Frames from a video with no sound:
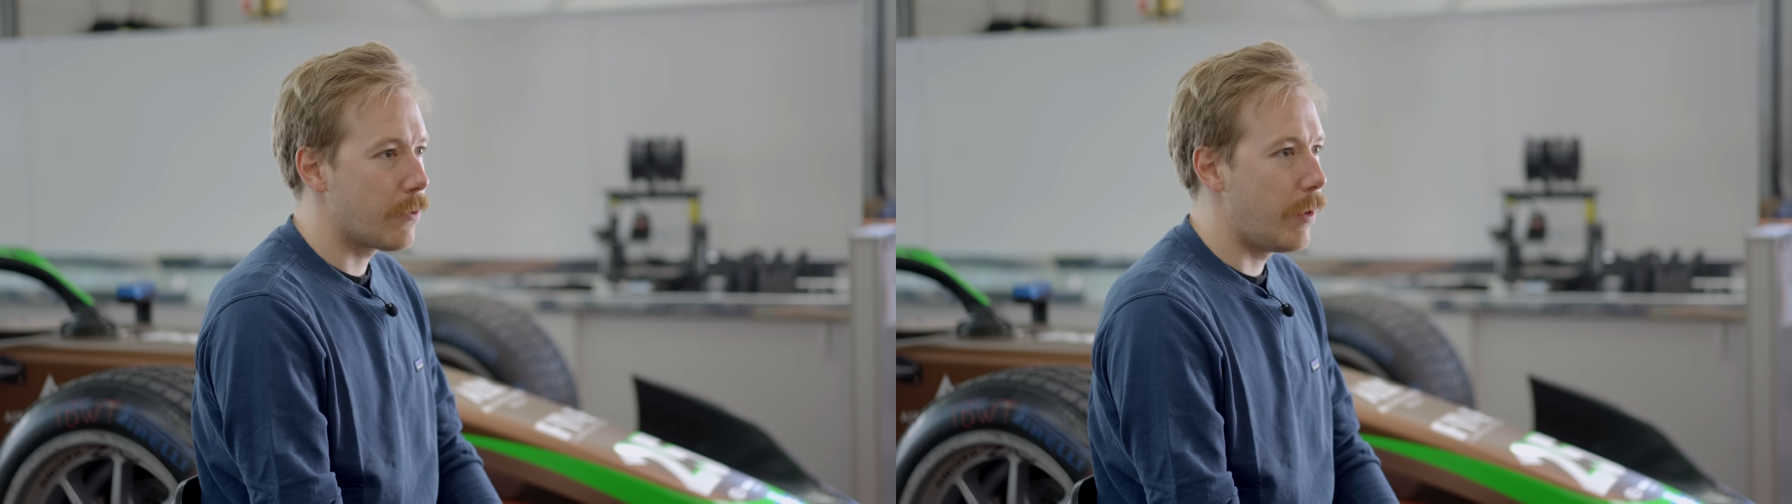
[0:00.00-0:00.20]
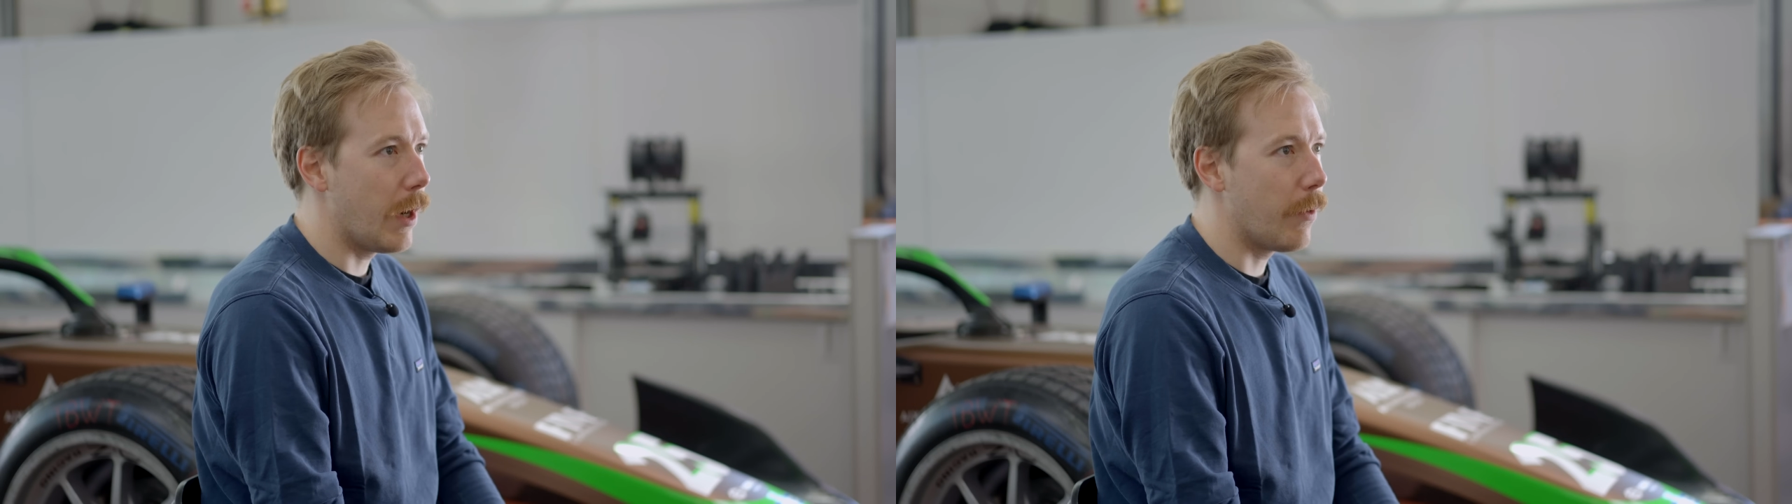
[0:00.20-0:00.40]

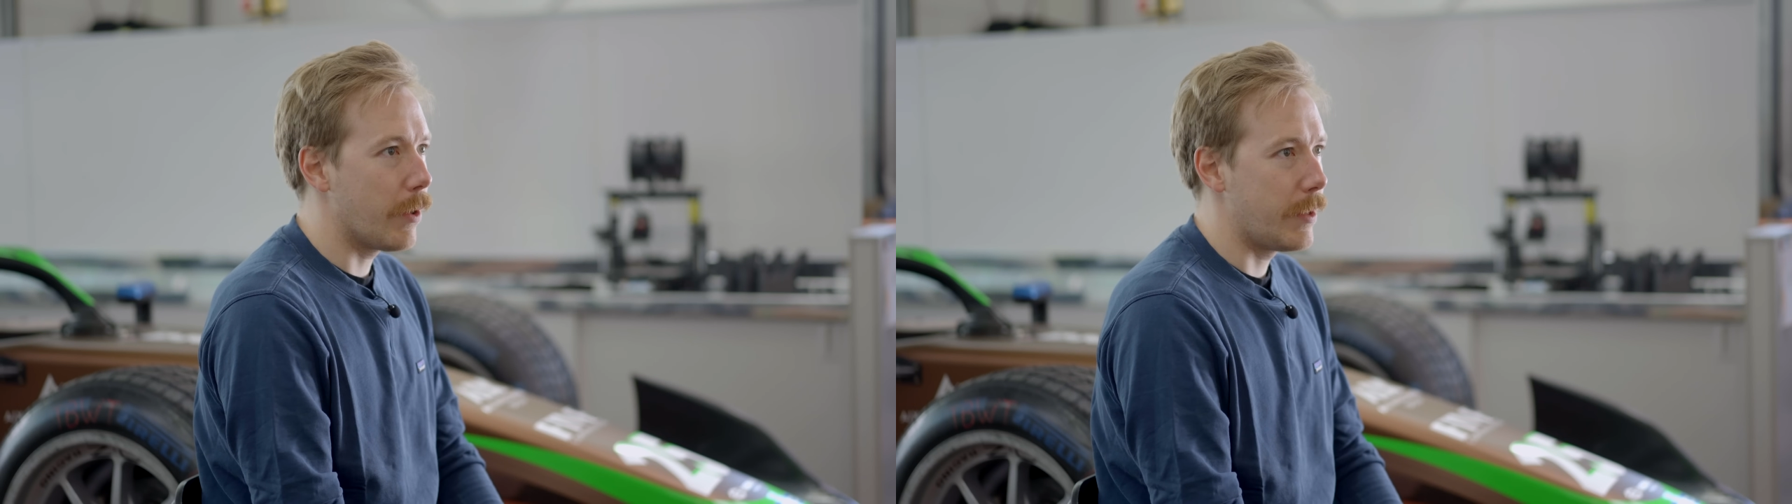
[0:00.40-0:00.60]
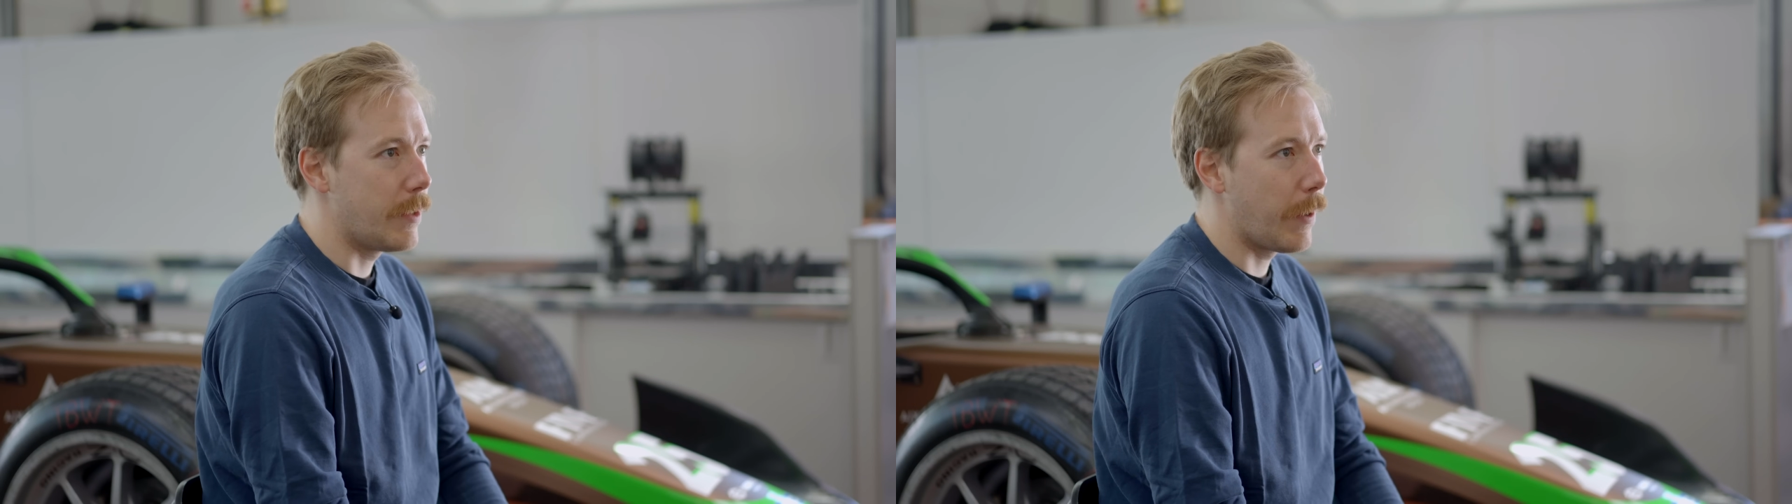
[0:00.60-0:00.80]
three
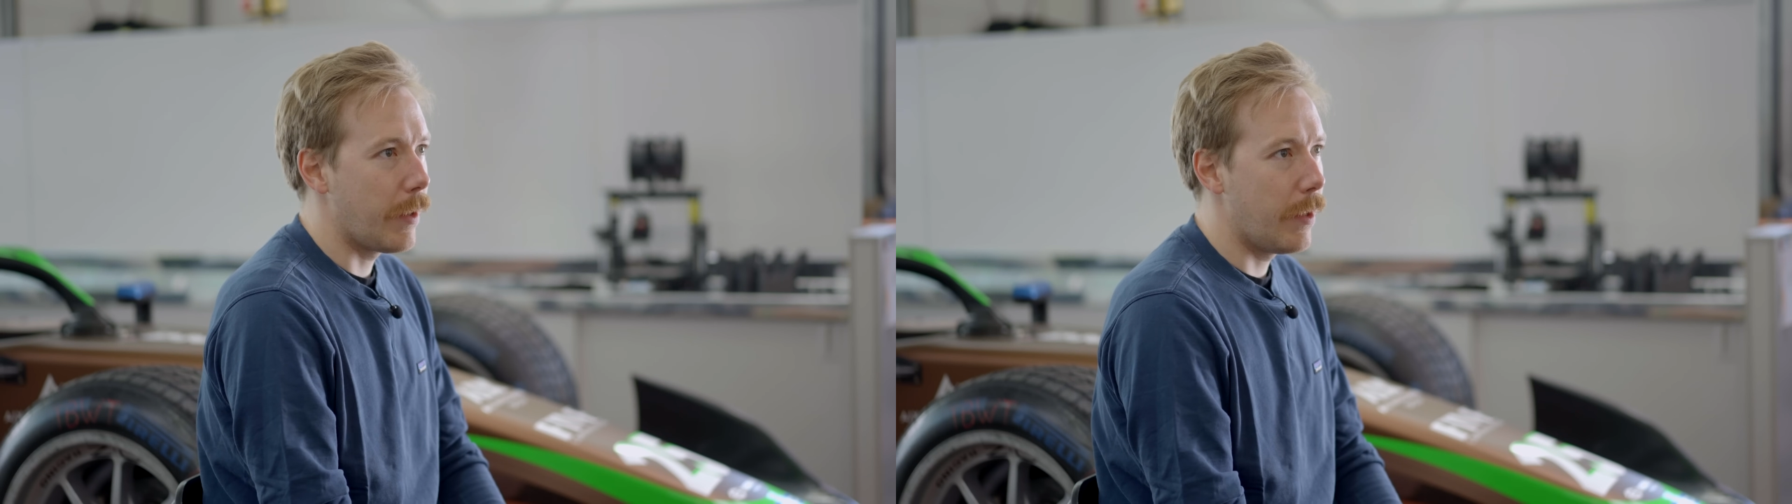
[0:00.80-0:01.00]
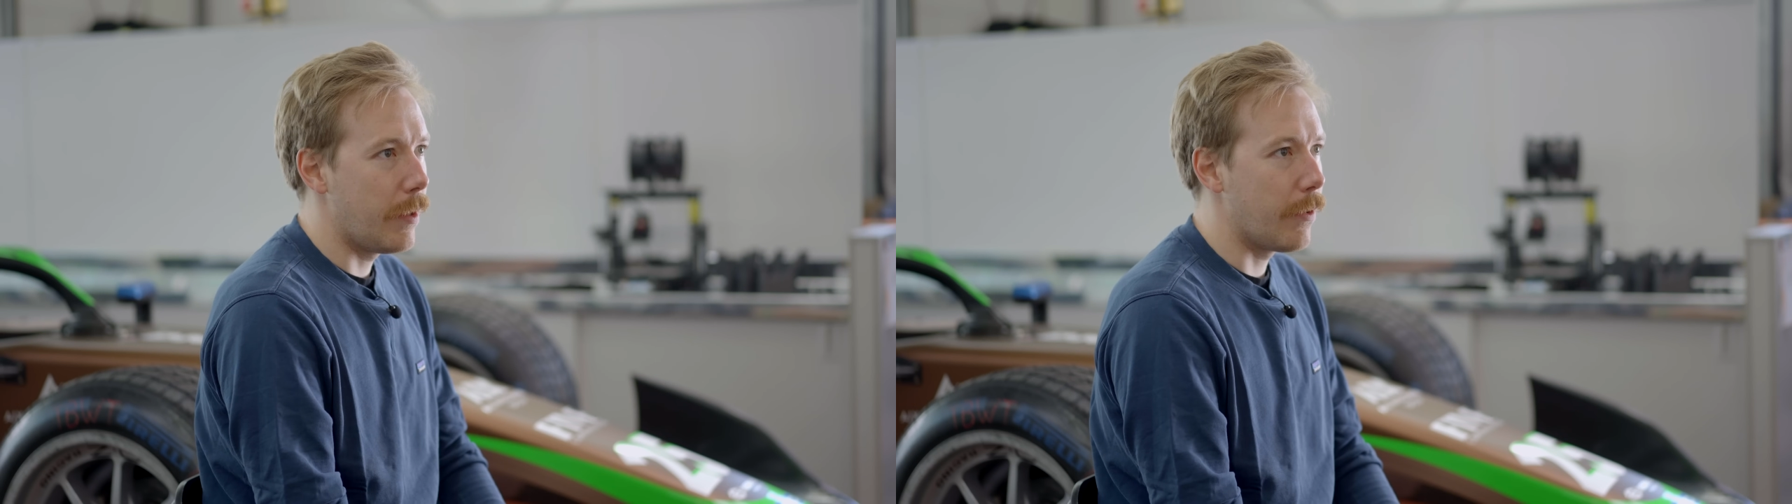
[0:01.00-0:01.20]
hours it's
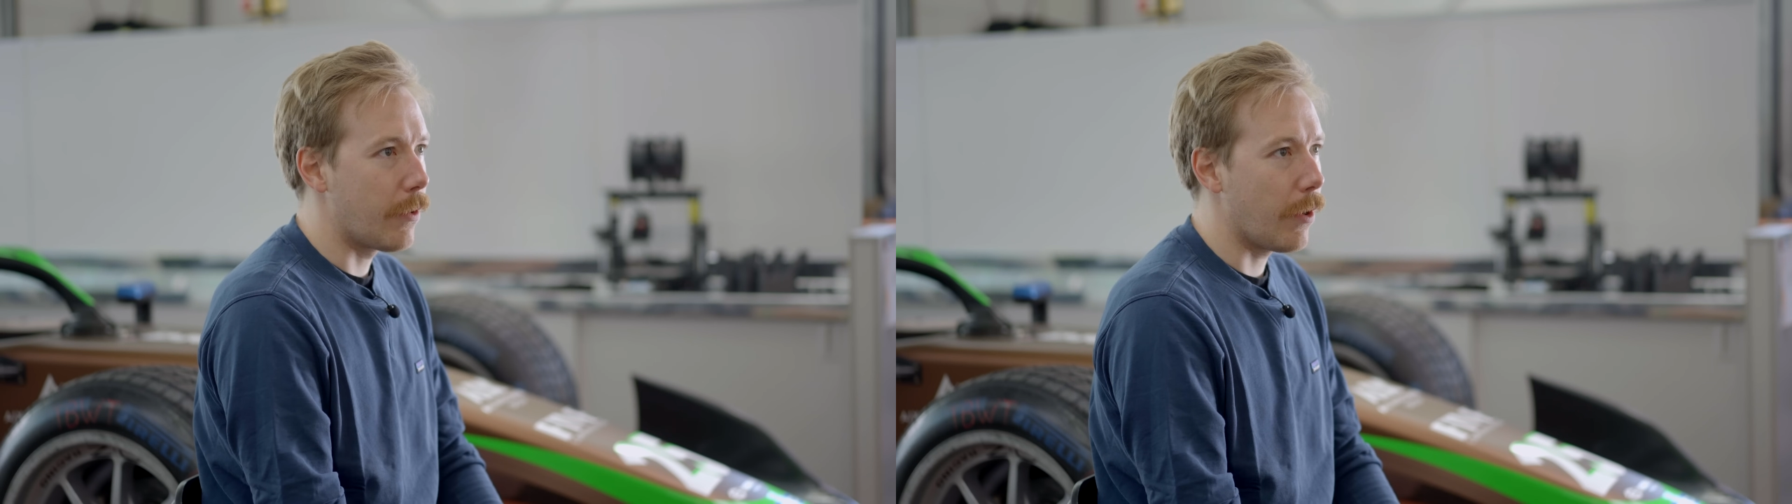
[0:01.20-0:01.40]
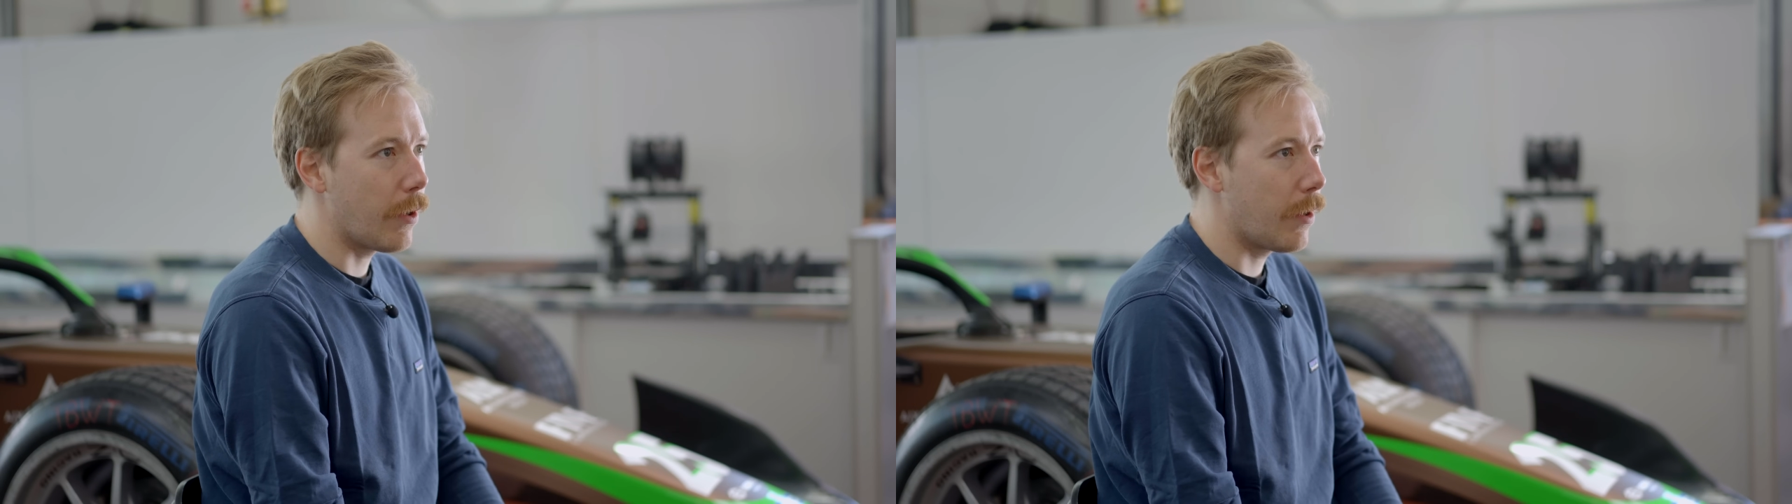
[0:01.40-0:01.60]
printed in the
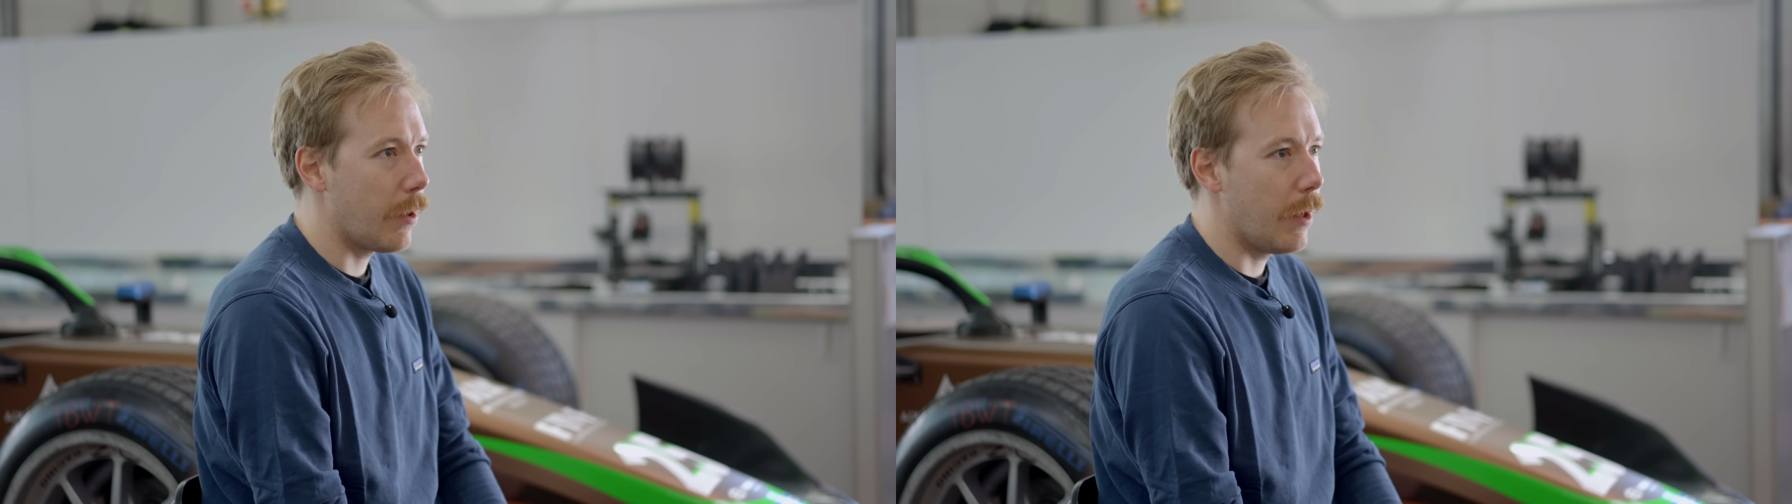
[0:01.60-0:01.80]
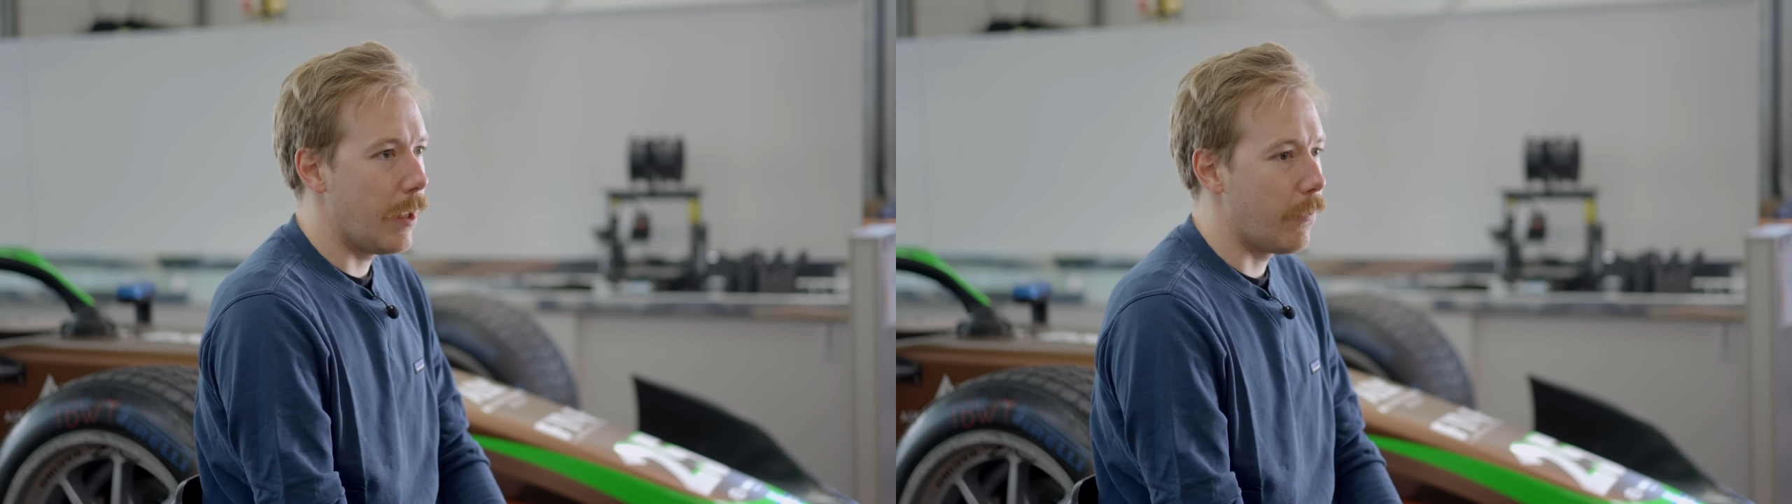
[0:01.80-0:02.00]
truck
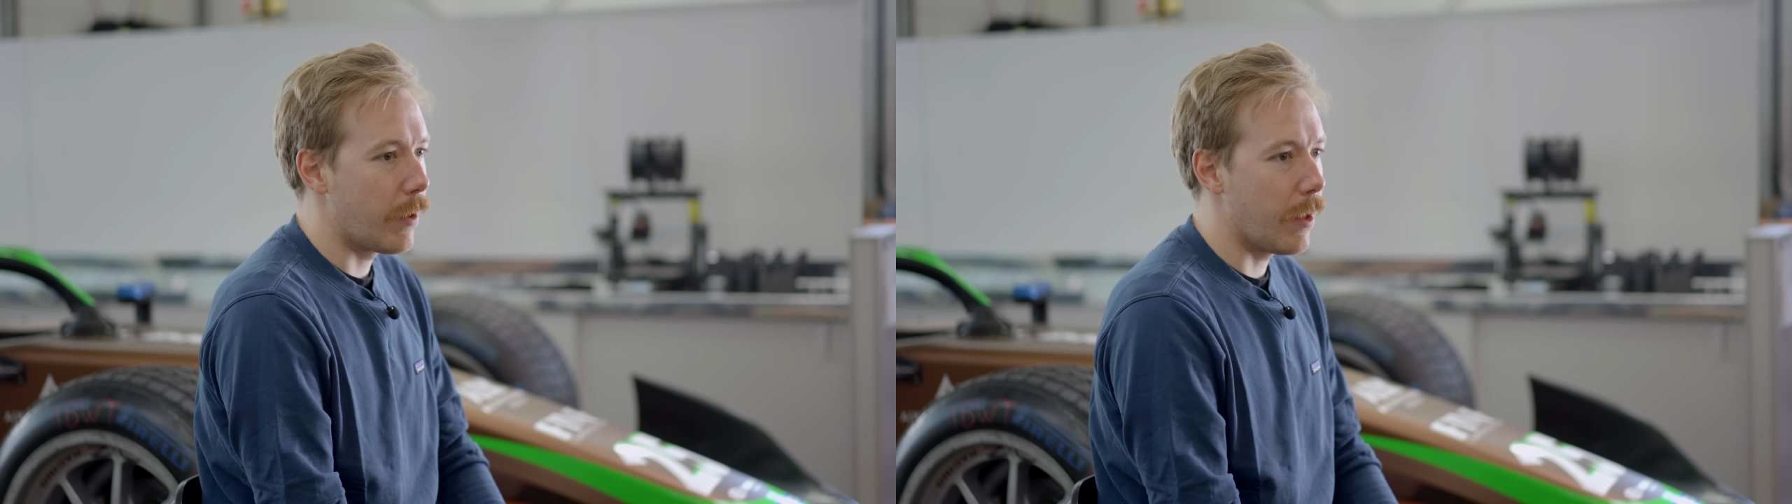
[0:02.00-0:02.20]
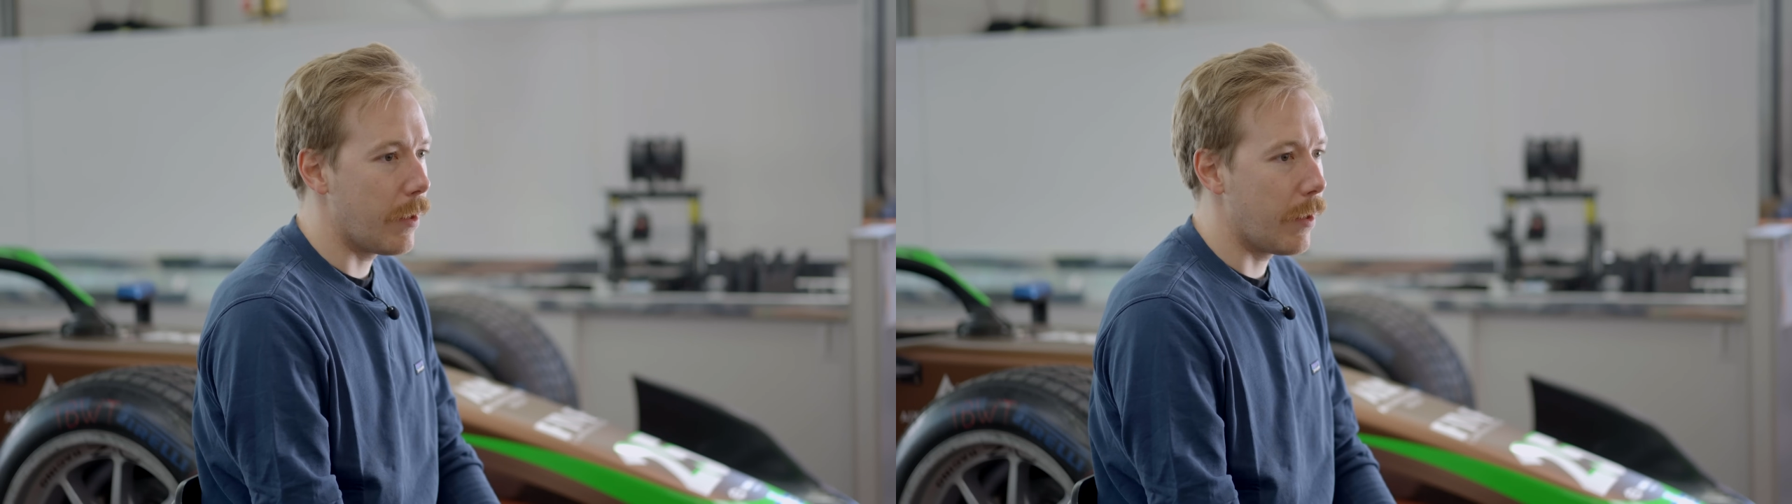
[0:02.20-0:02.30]
and we get